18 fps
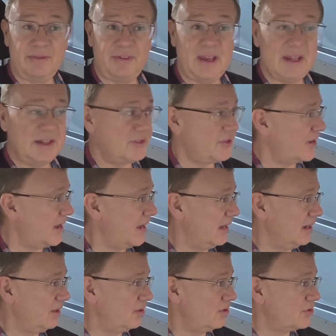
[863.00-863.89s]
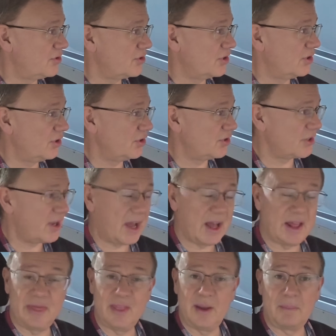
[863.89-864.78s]
fits, it looks good,
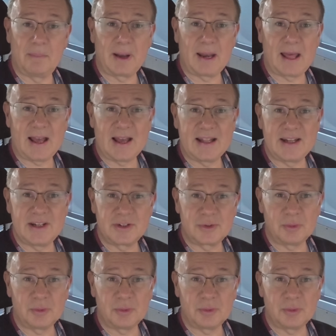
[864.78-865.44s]
and the blinds